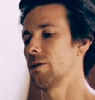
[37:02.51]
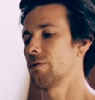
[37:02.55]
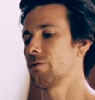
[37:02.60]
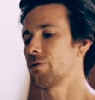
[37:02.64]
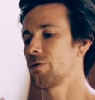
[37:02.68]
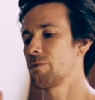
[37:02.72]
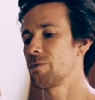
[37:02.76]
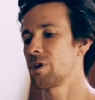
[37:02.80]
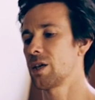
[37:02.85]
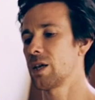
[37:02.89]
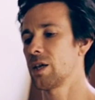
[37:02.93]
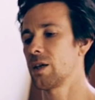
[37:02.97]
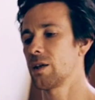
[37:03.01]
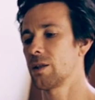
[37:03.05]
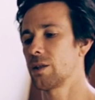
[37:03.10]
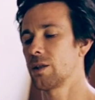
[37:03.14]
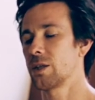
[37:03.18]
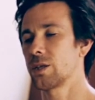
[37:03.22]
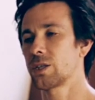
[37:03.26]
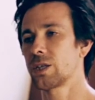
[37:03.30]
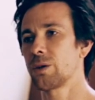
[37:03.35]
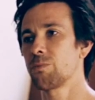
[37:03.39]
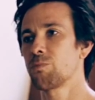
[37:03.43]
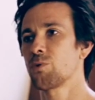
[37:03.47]

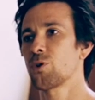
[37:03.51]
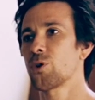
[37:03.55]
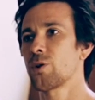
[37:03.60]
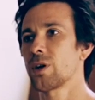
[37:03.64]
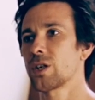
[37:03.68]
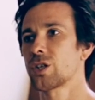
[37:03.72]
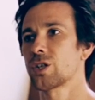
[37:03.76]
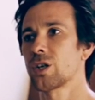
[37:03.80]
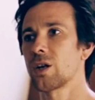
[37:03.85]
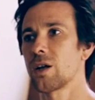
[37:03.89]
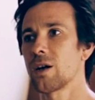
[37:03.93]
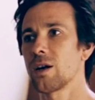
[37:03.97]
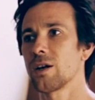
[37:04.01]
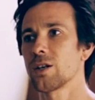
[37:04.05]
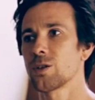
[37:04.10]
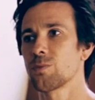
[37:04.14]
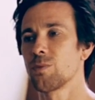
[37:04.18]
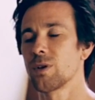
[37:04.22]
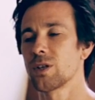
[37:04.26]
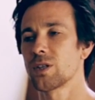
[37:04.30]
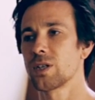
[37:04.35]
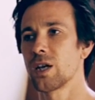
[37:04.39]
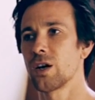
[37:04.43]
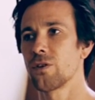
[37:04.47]
the simple question I ask
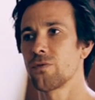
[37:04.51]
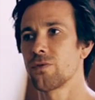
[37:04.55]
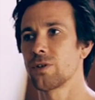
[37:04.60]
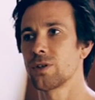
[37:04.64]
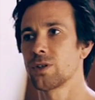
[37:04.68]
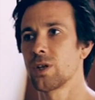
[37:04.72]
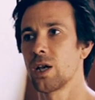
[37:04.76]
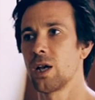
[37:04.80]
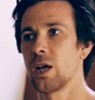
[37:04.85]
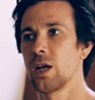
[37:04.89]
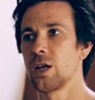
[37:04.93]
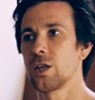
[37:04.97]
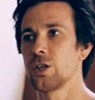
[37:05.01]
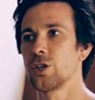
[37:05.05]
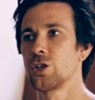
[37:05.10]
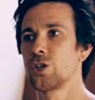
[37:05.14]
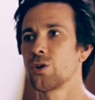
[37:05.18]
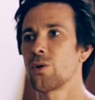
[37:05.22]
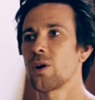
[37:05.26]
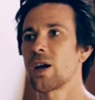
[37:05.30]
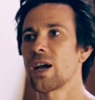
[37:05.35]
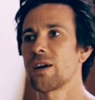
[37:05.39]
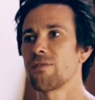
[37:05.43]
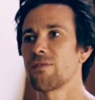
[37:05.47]
myself is, do I